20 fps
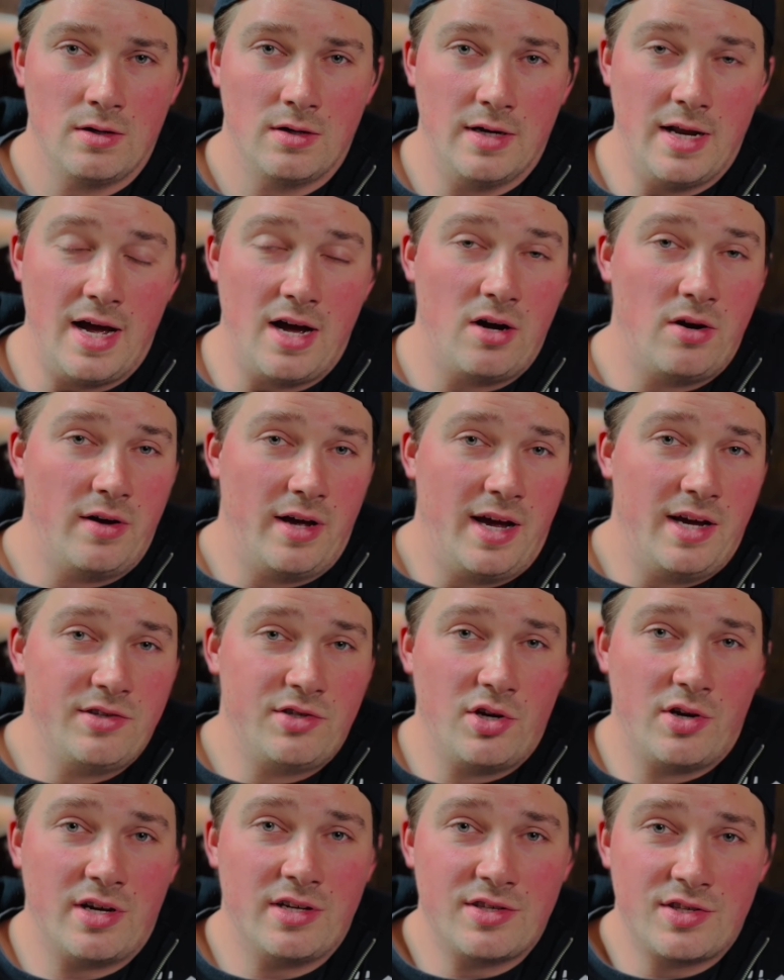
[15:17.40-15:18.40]
Now, as
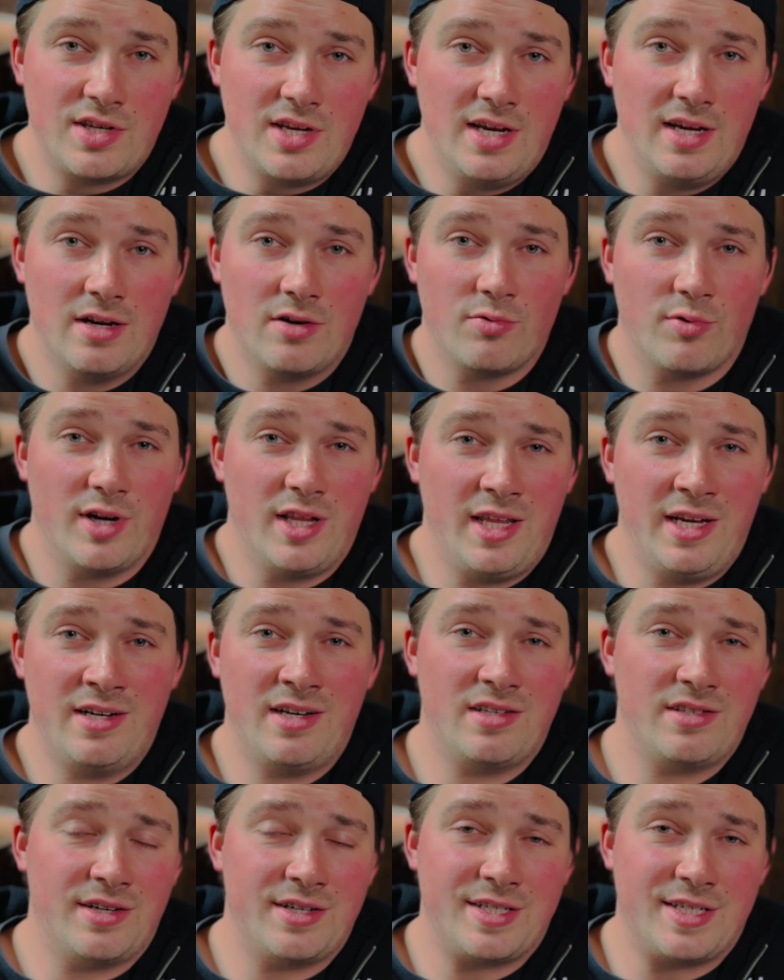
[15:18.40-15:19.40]
you can see, it really
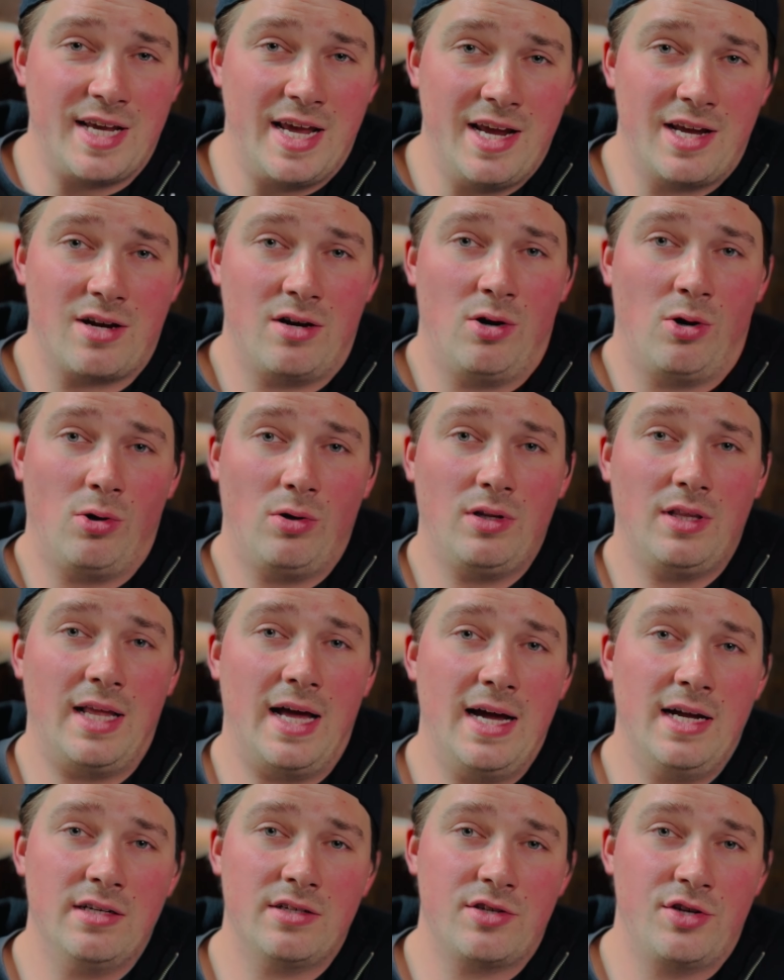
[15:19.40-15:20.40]
doesn't take a whole
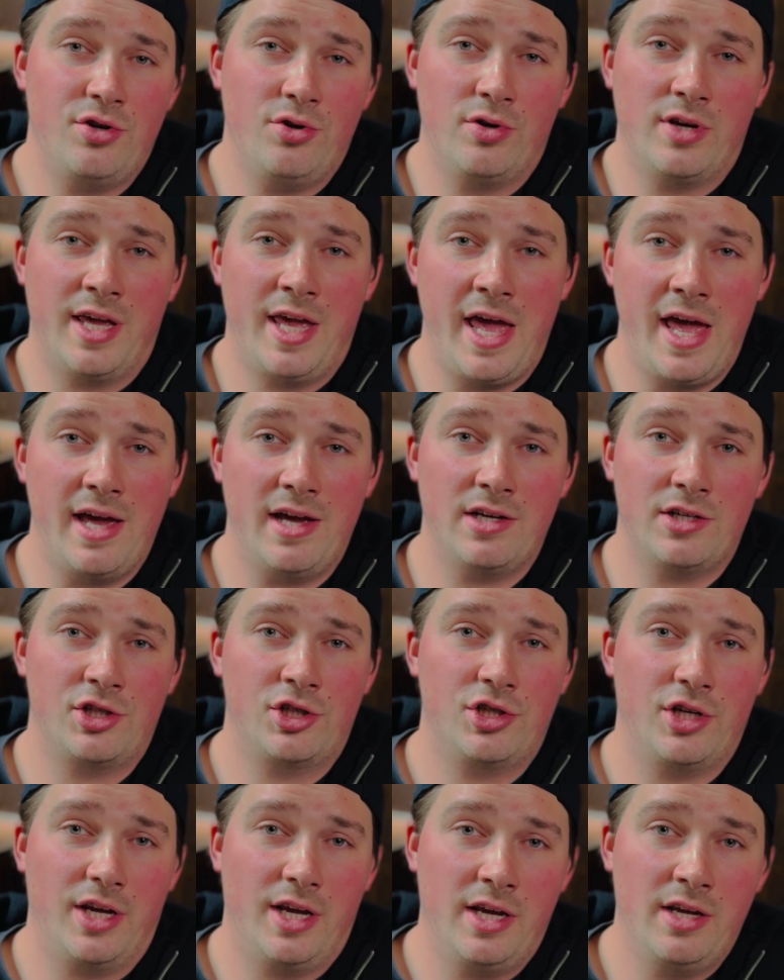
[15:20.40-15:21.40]
lot to
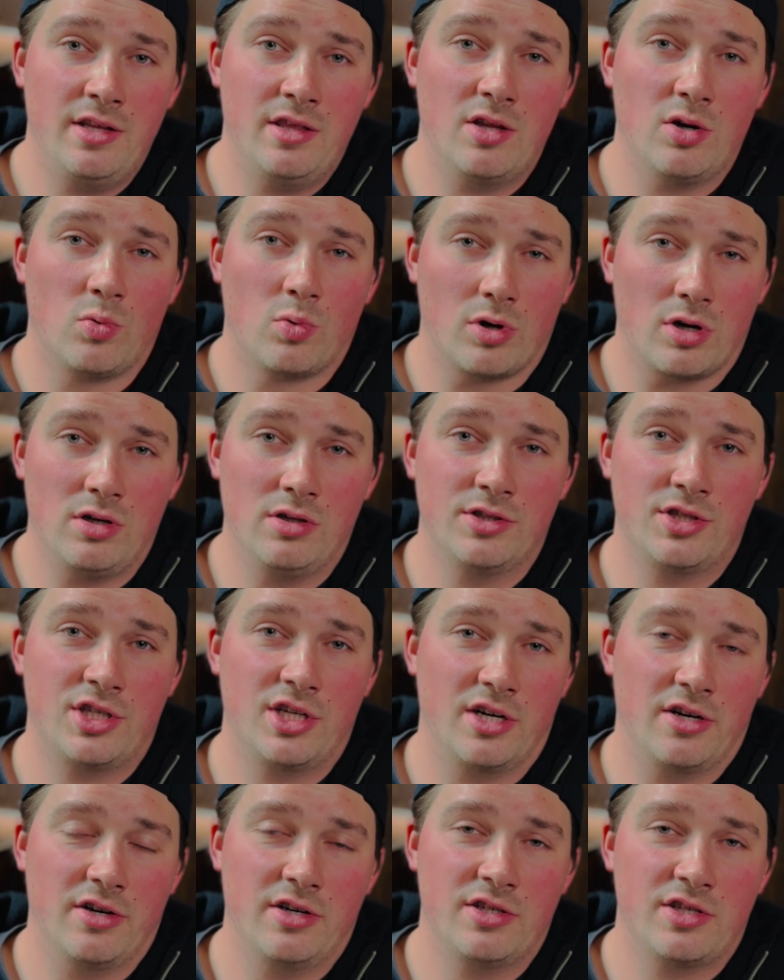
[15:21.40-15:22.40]
cash in the World
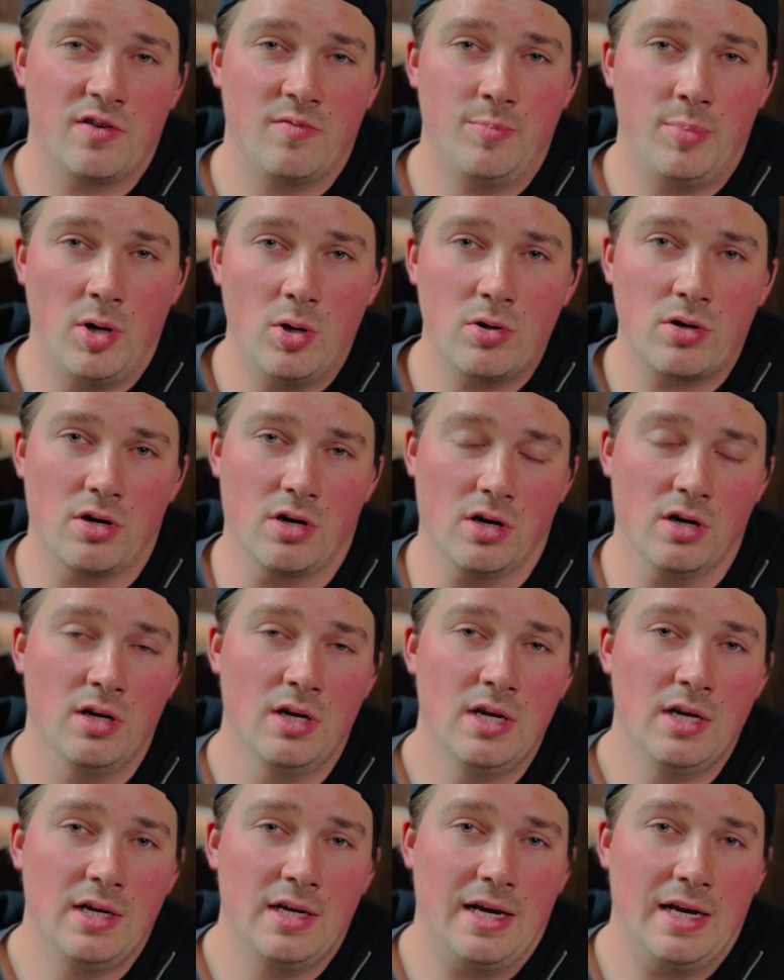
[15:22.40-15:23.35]
Series of Poker.